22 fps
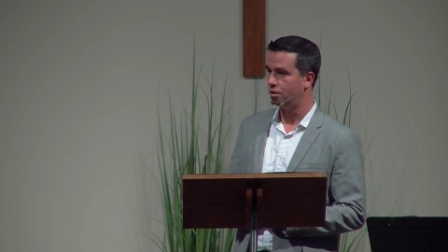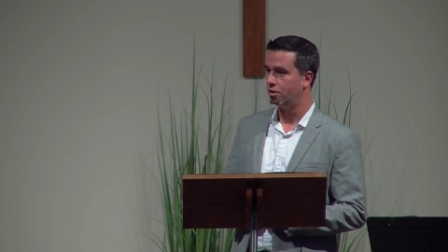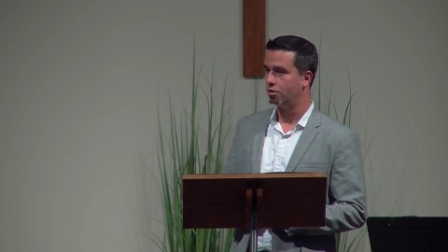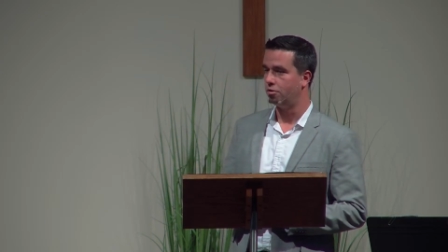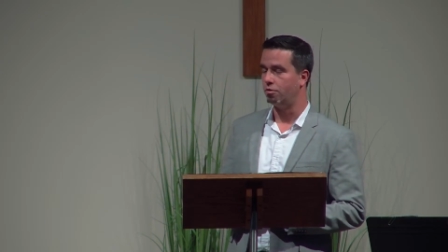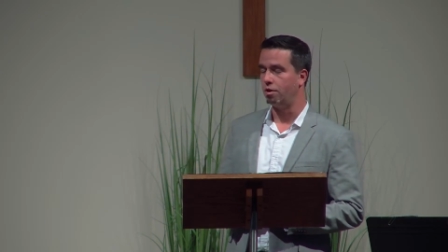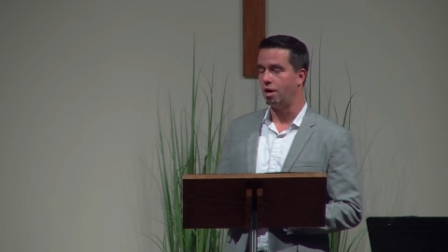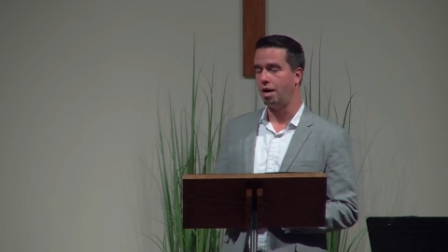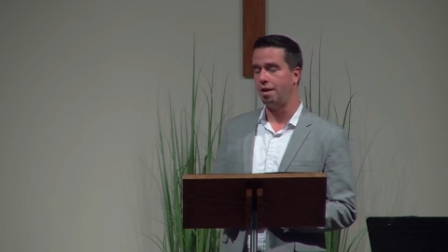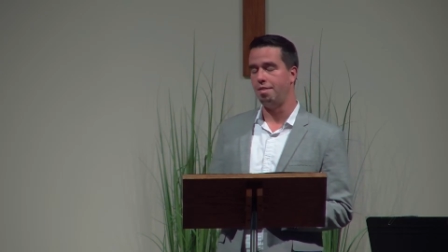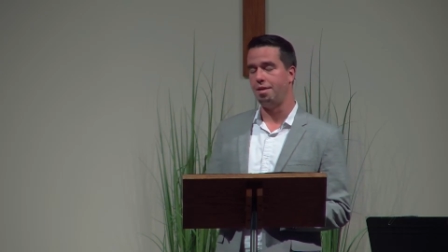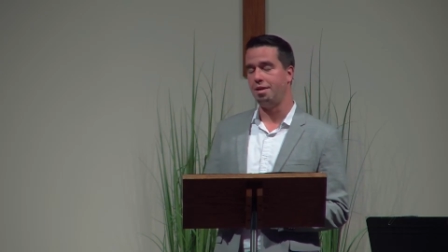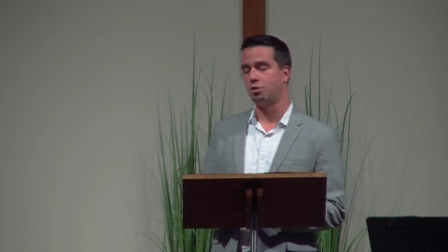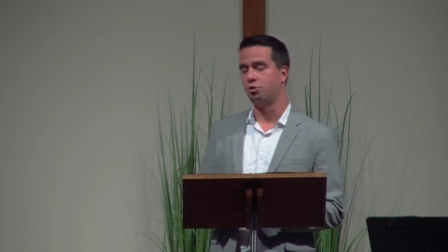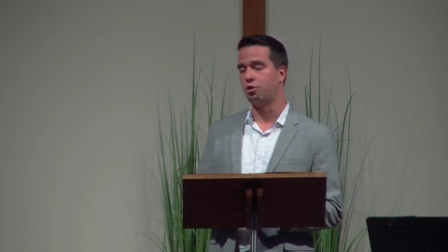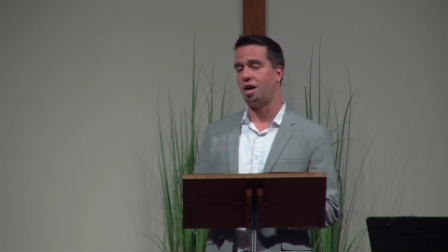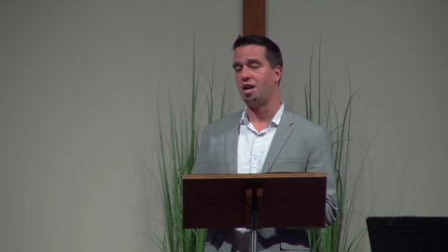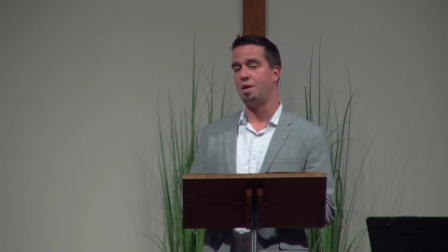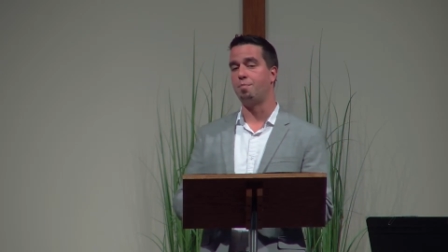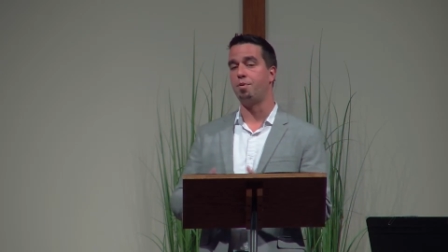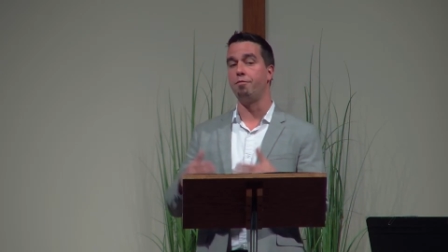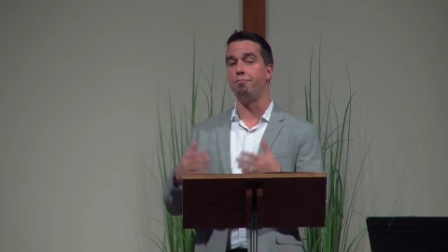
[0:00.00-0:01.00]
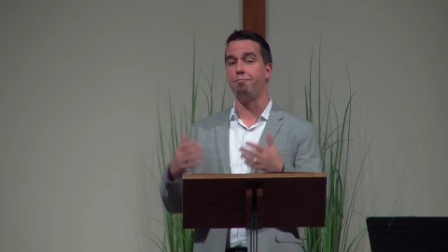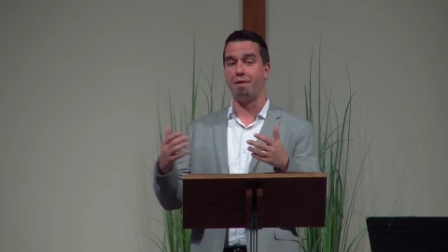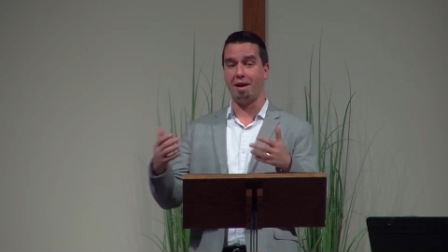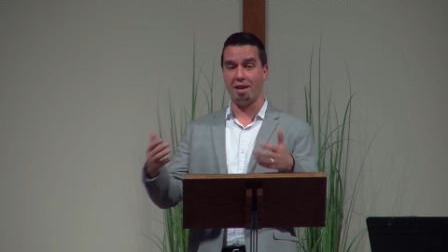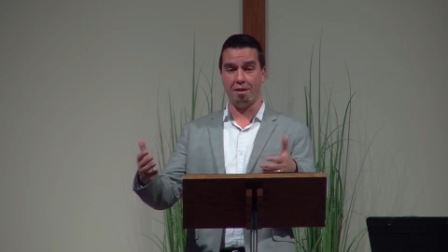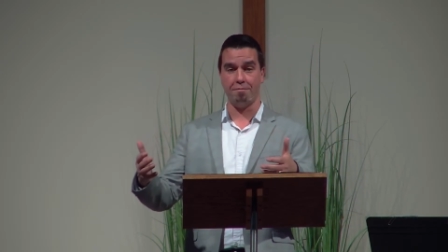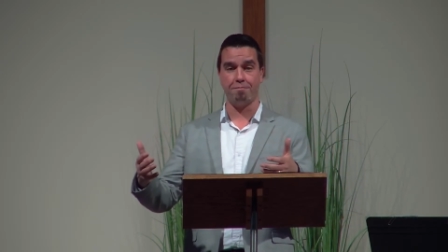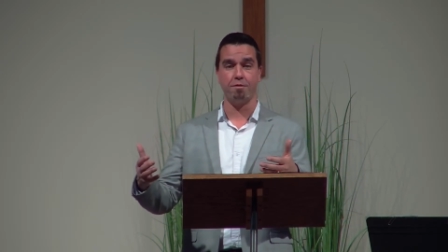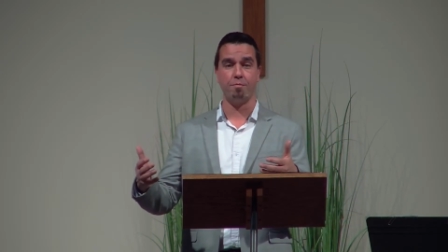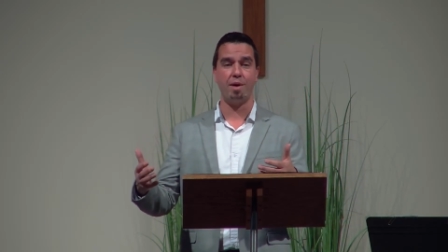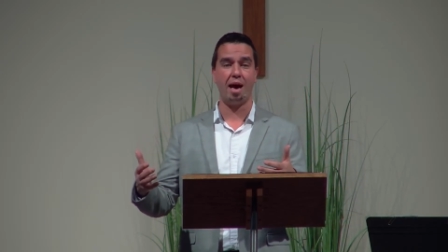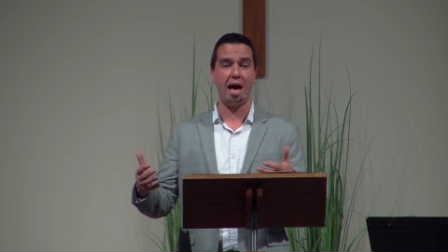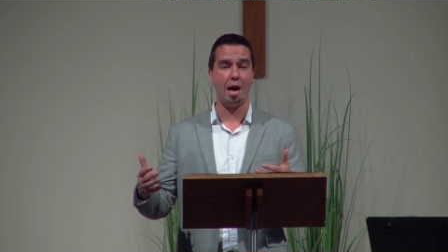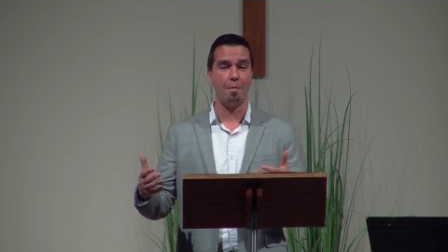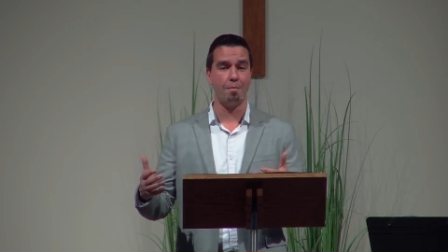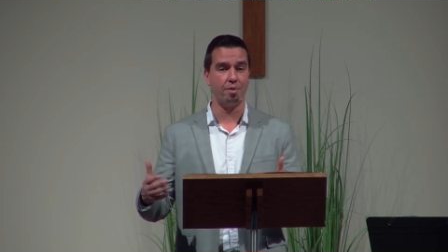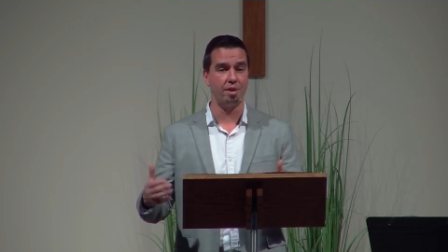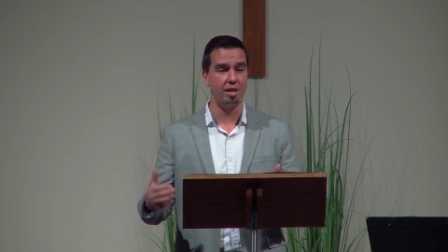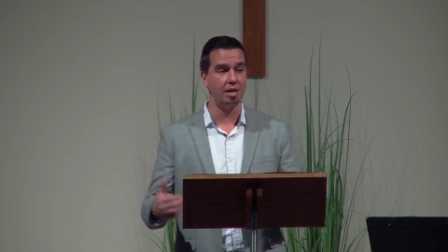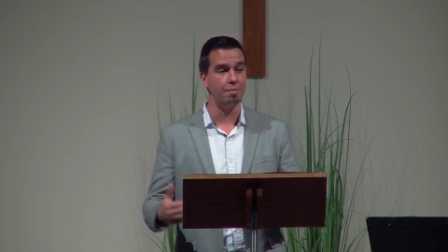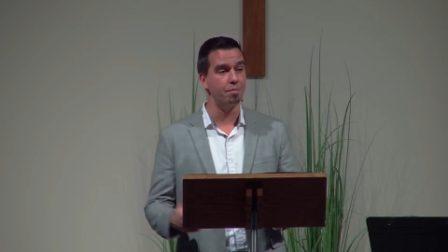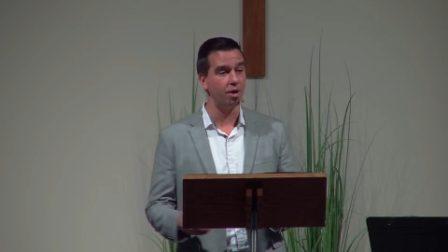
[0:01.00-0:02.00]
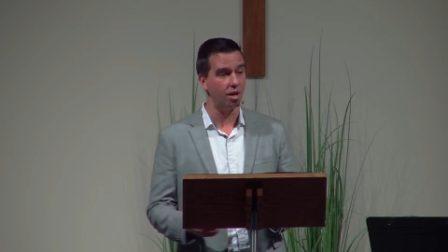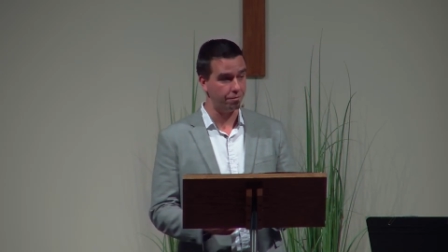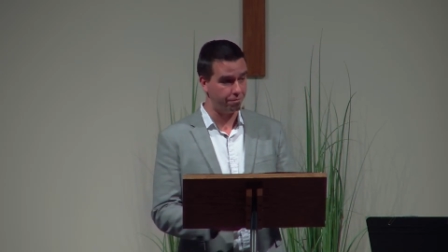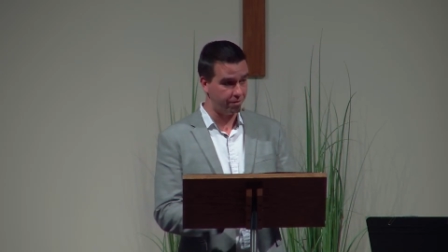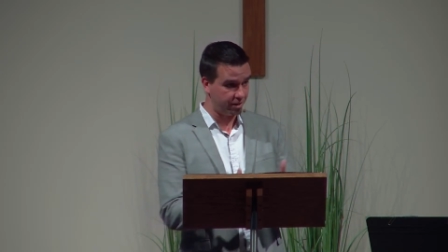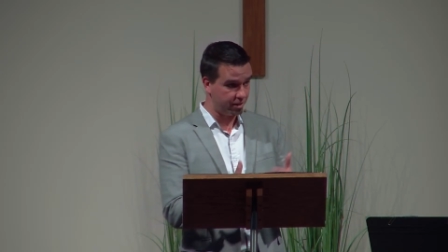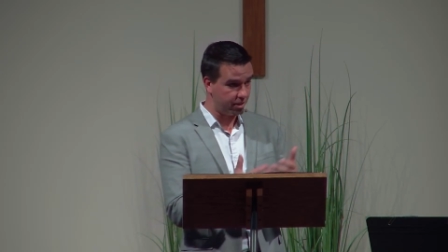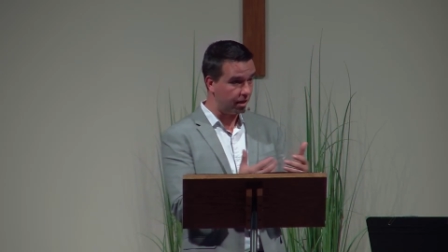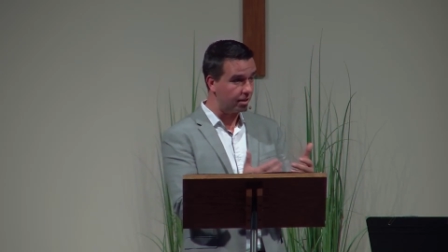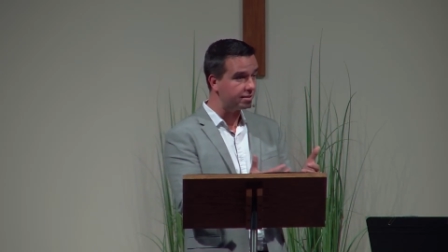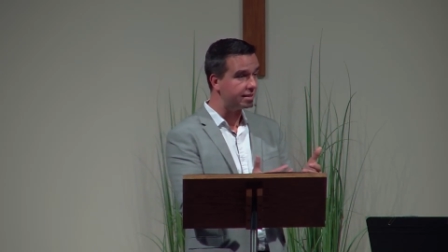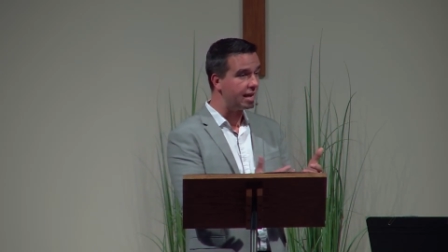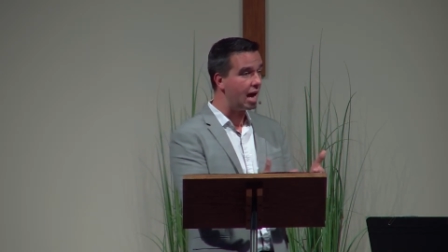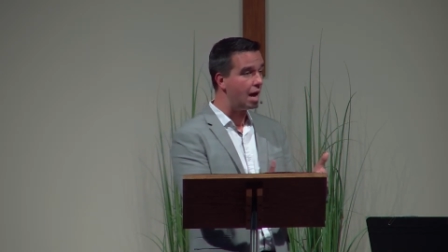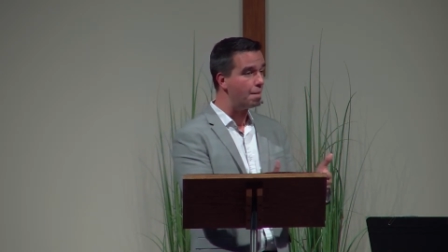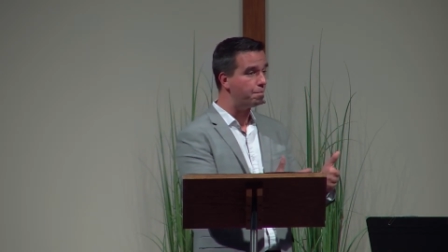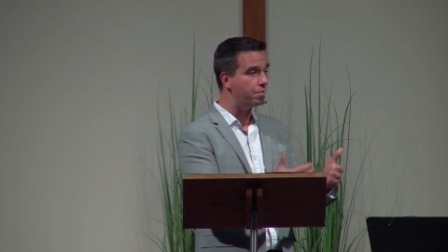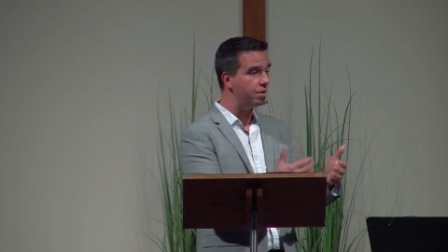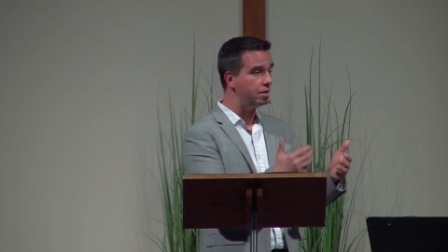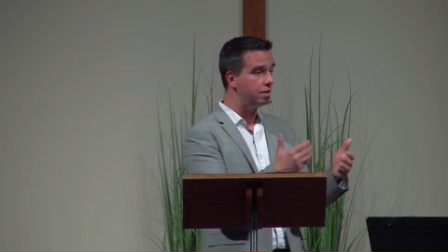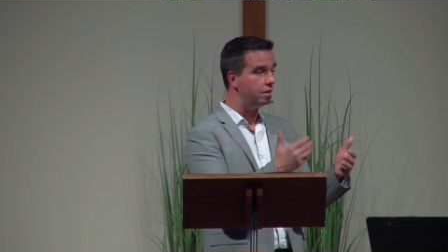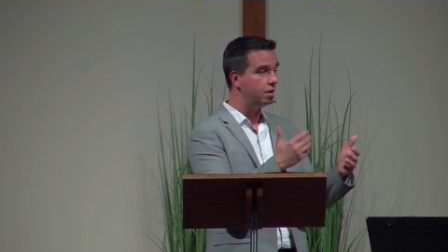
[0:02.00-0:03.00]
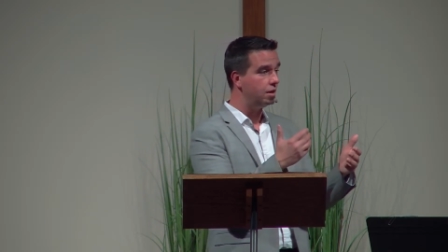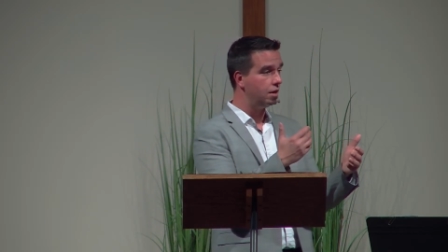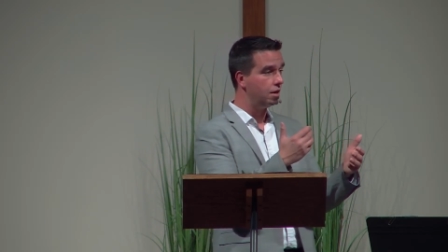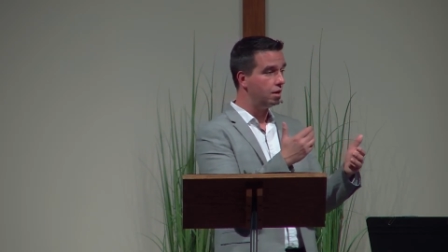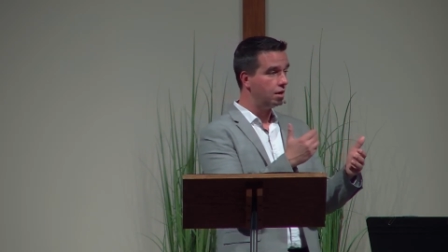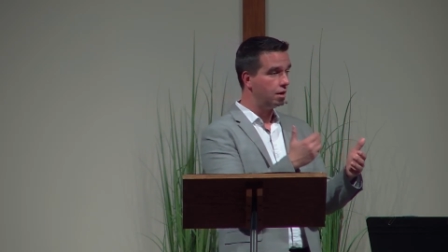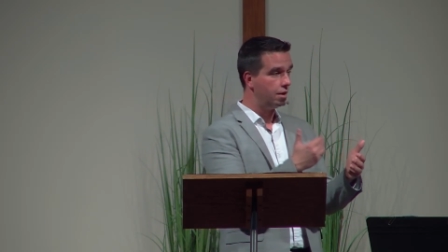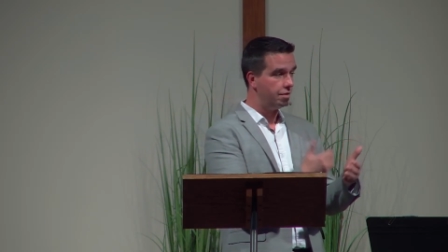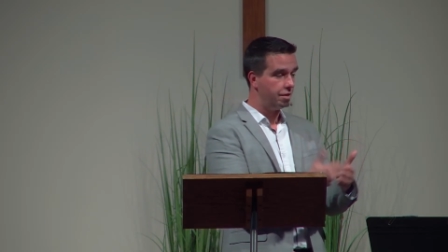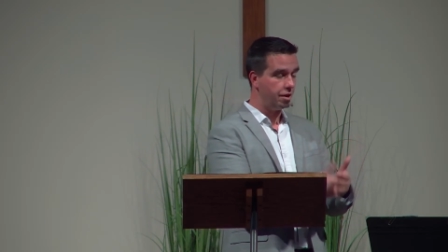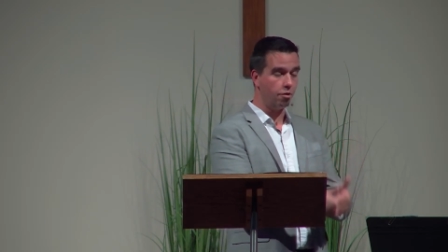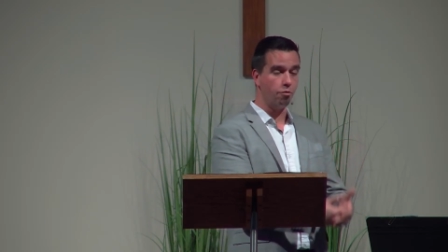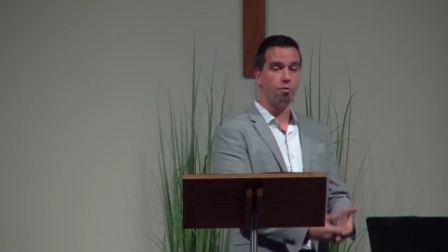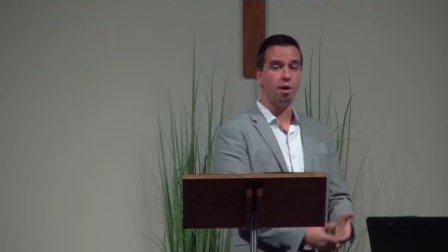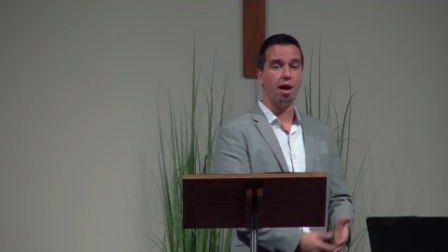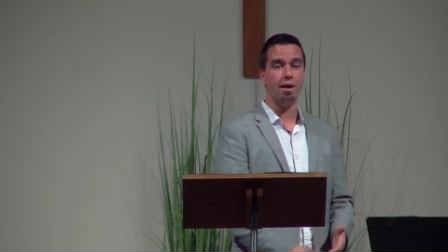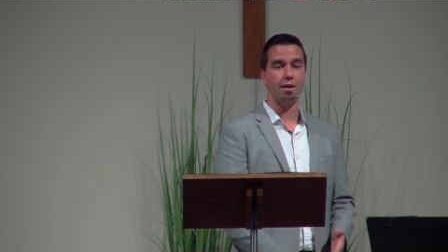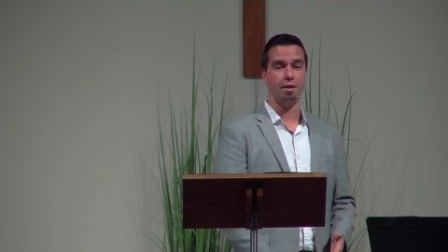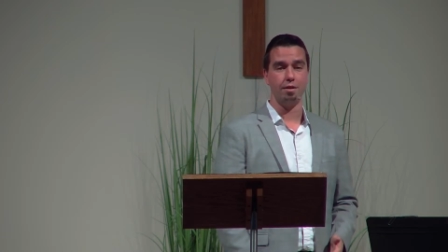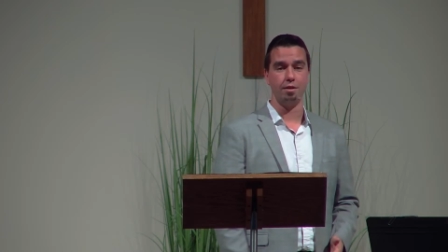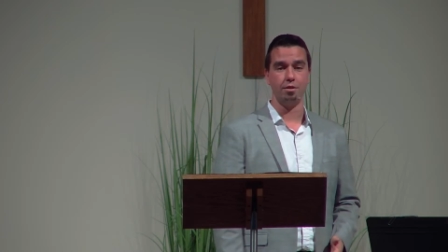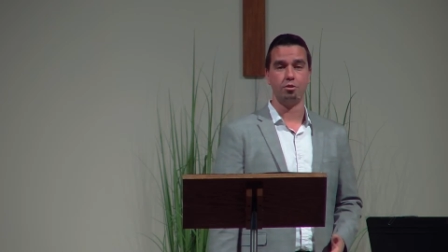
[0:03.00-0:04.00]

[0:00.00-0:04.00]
right? And they try to prevent it from happening, but if it does happen, they're ready.